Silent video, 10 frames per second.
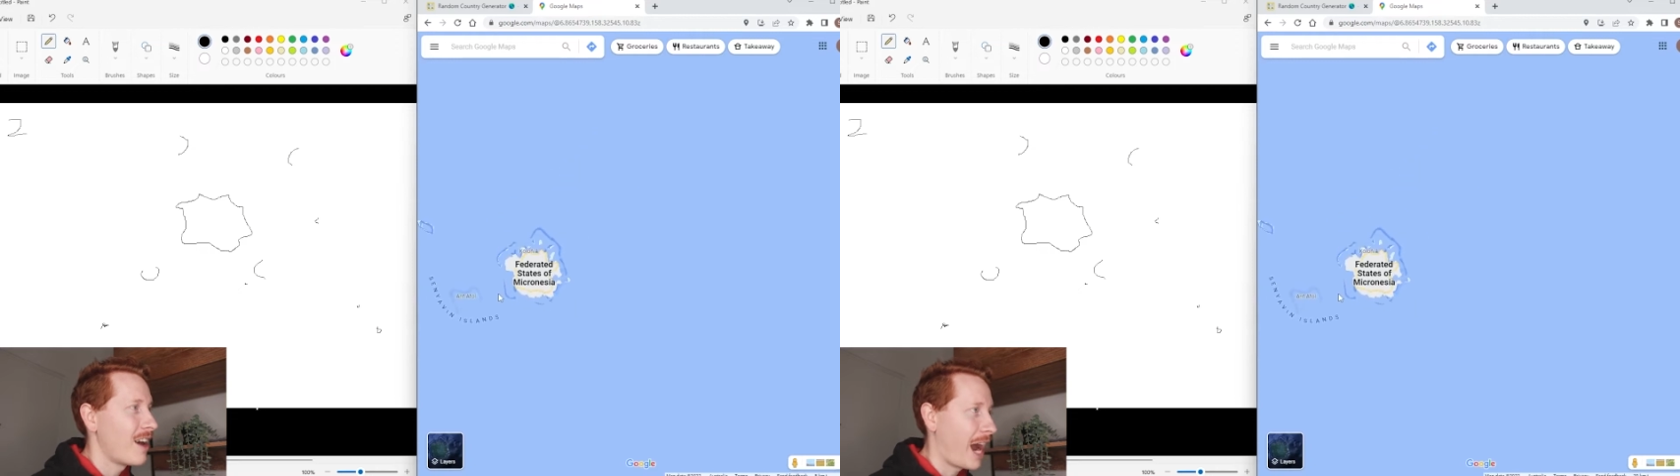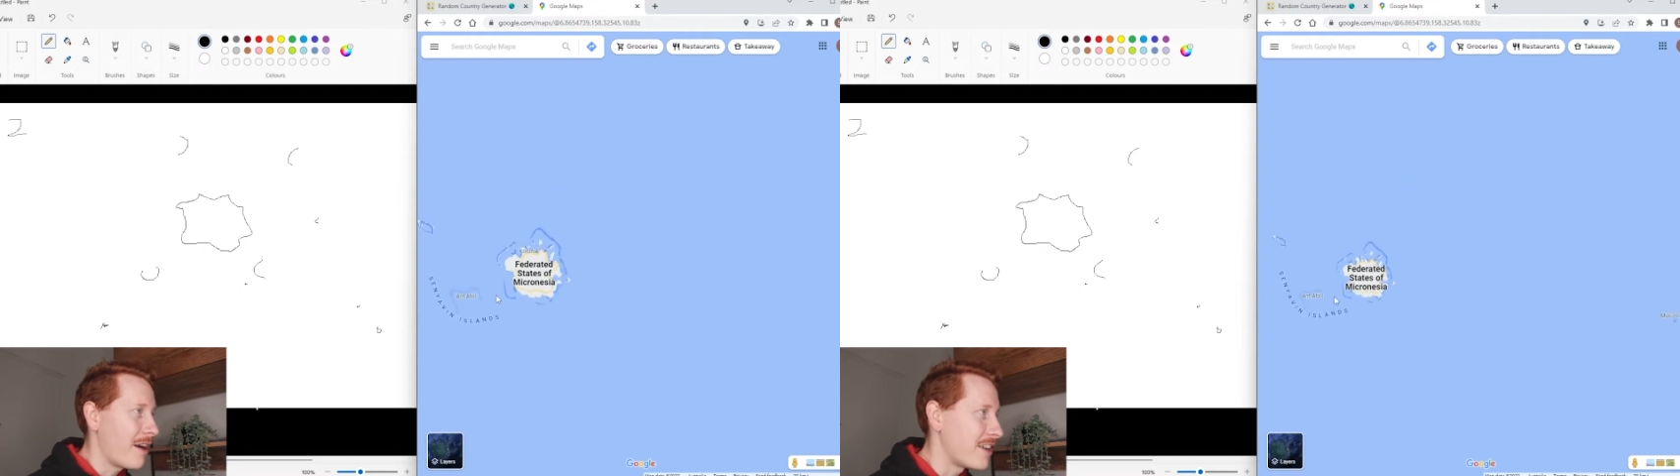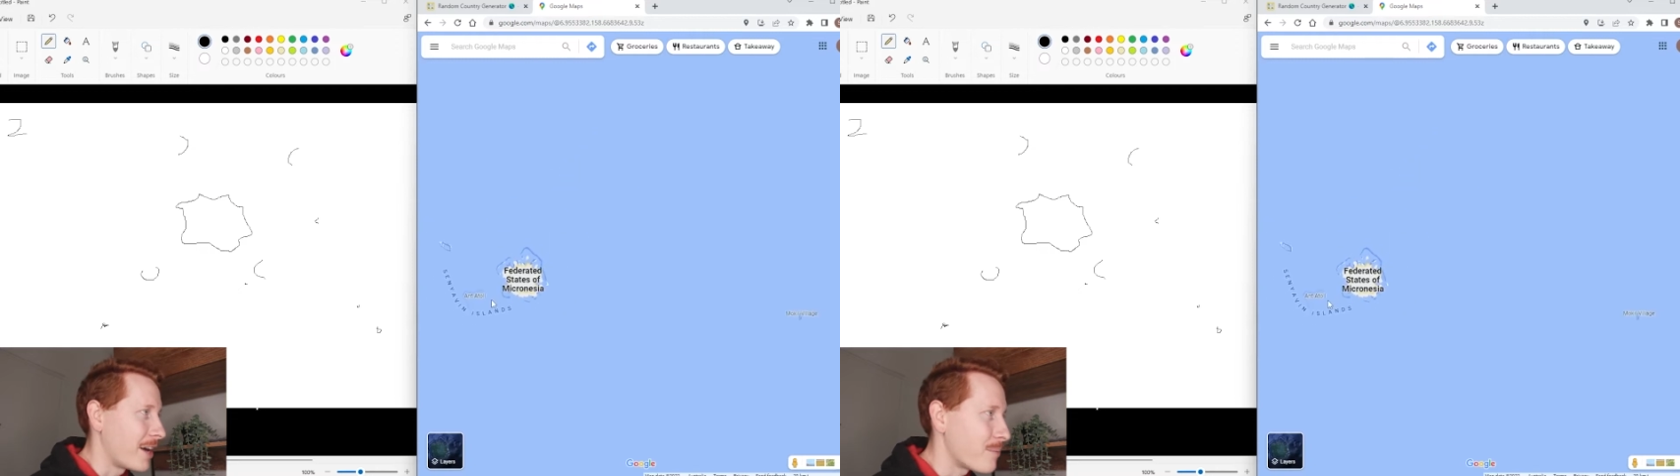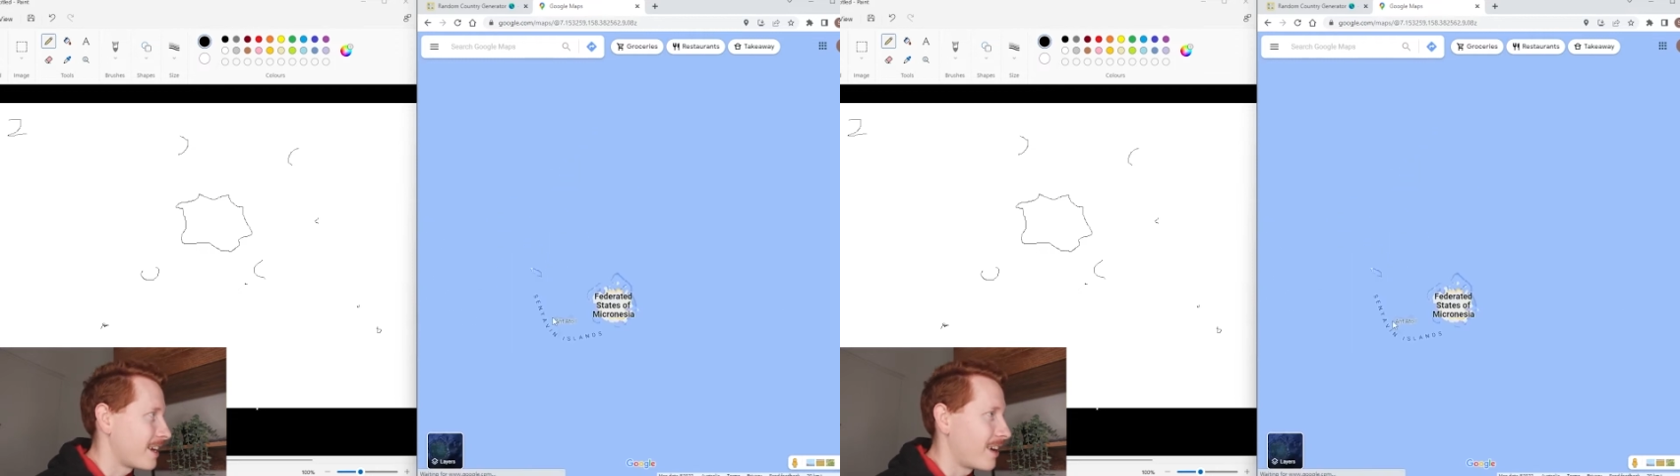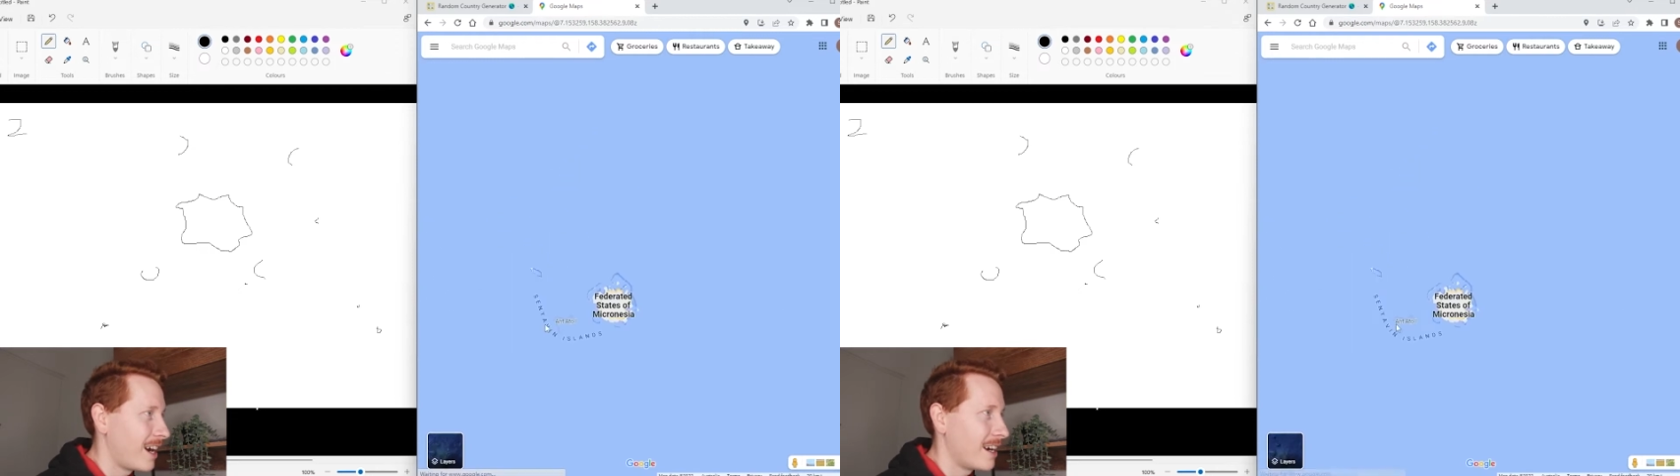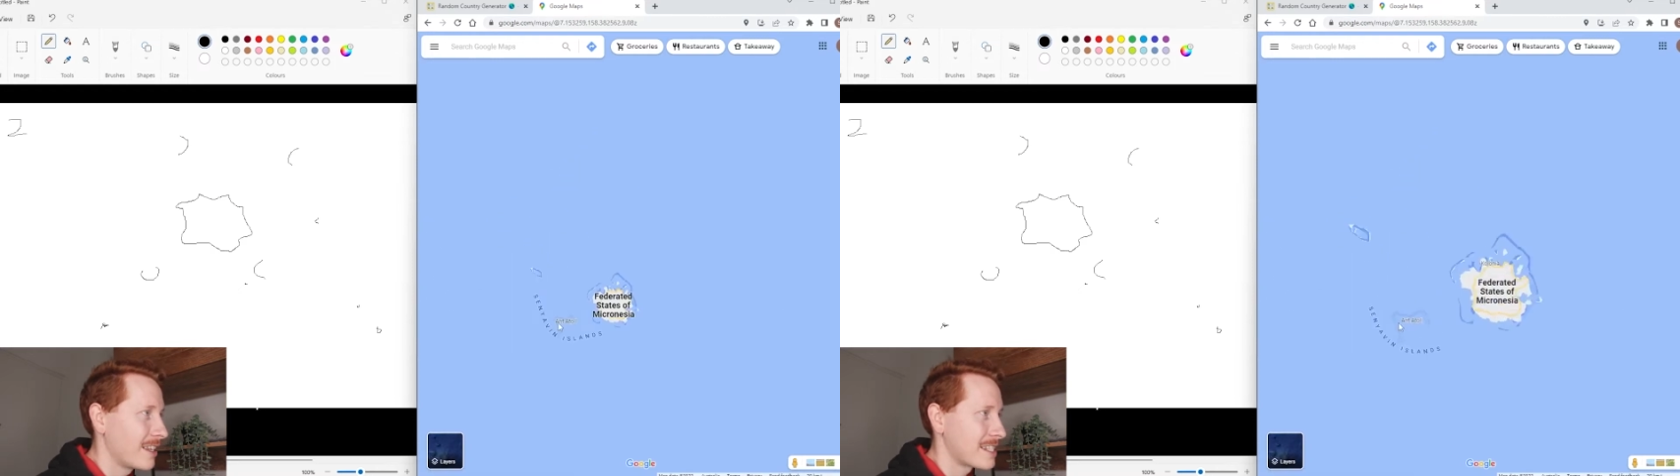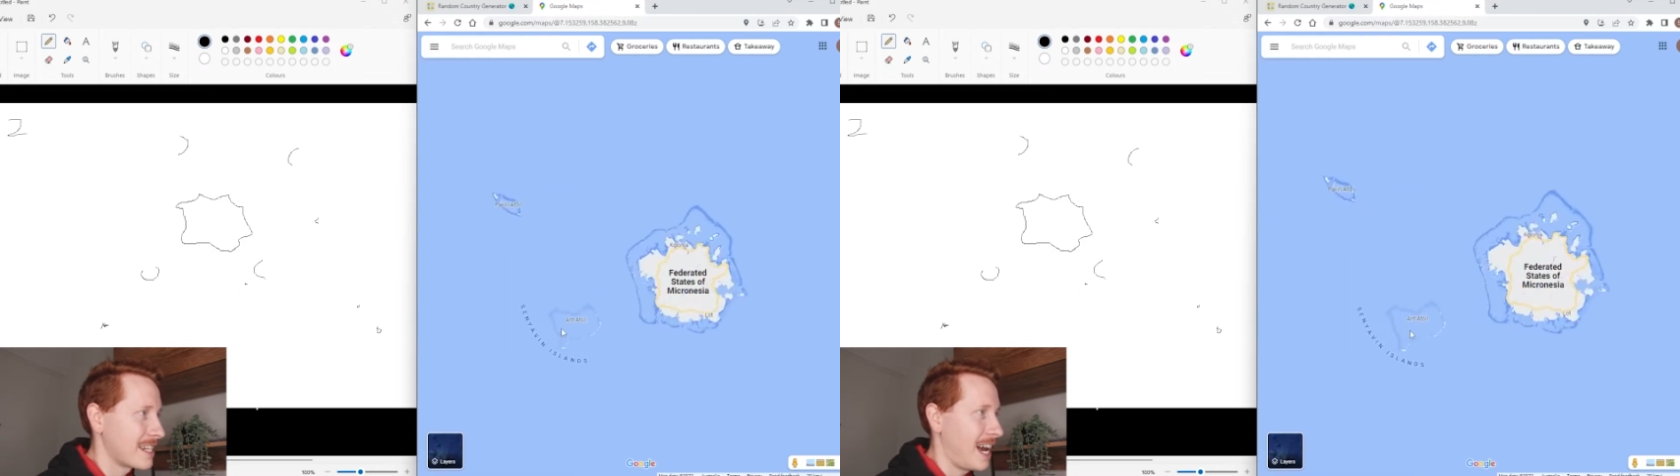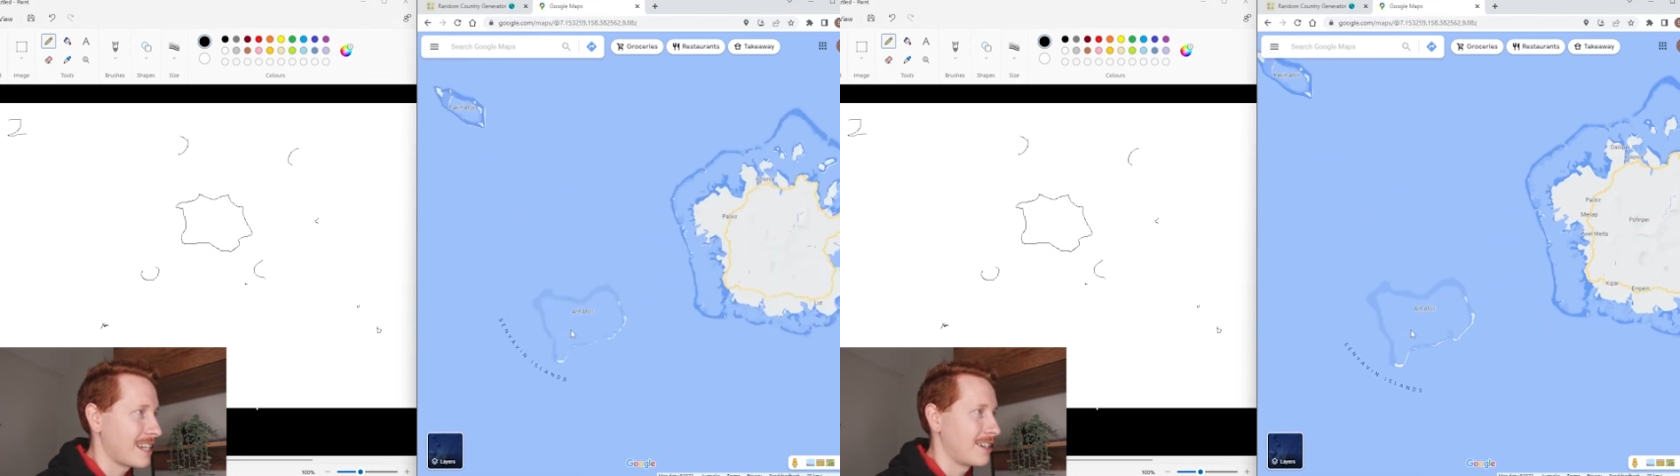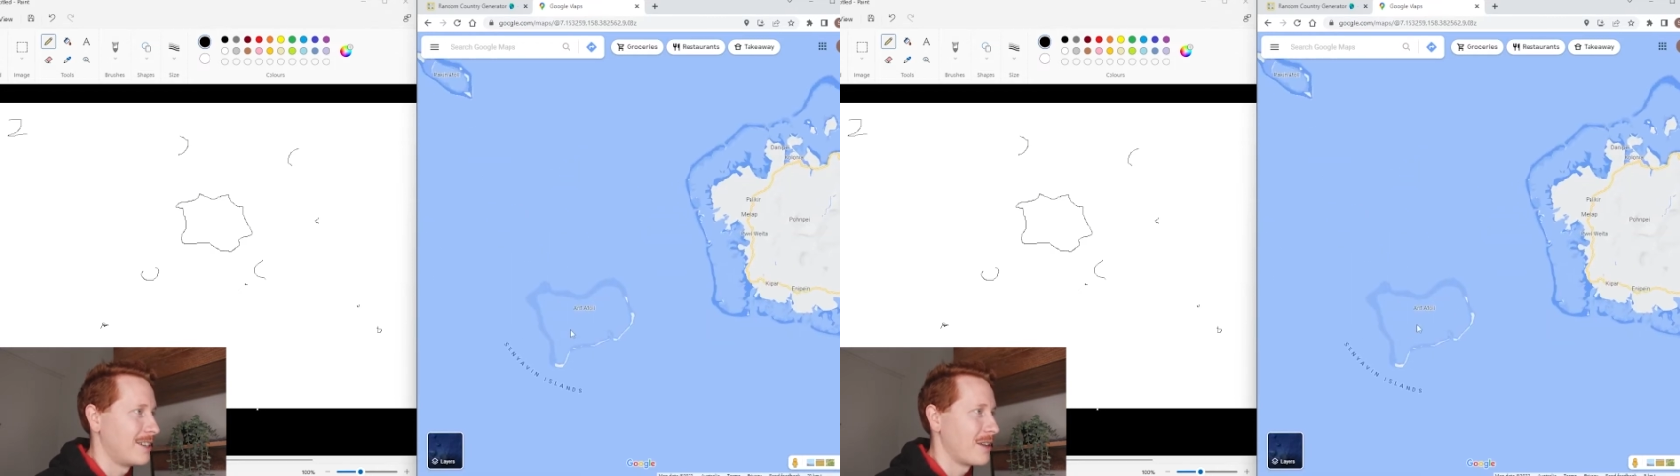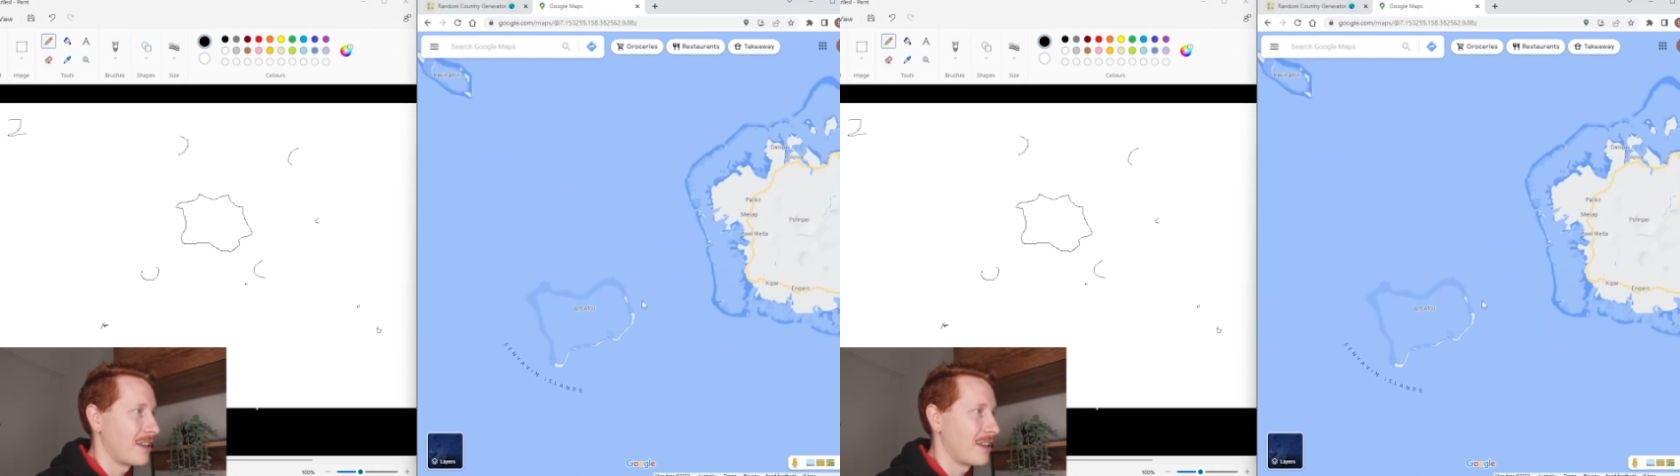However, there's an atoll